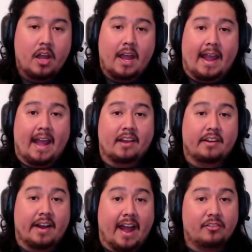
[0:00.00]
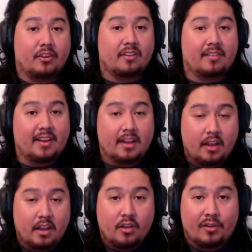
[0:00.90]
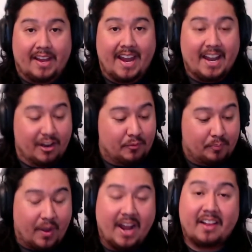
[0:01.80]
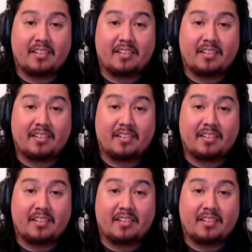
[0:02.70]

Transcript: And as you can see, it is